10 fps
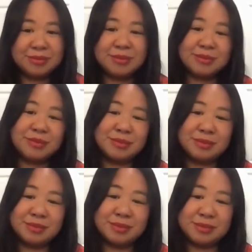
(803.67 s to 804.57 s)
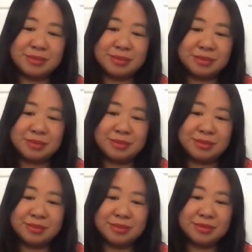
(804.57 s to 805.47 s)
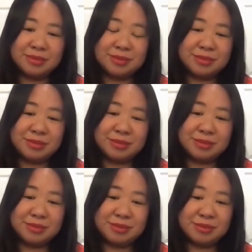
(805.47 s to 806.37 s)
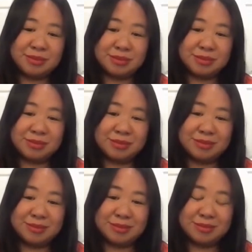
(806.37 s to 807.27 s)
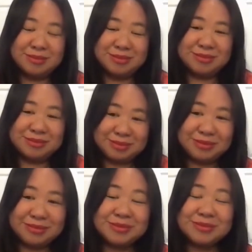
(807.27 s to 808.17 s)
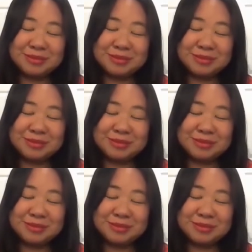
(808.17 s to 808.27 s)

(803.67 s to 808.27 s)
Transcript: No words are spoken by the person on screen.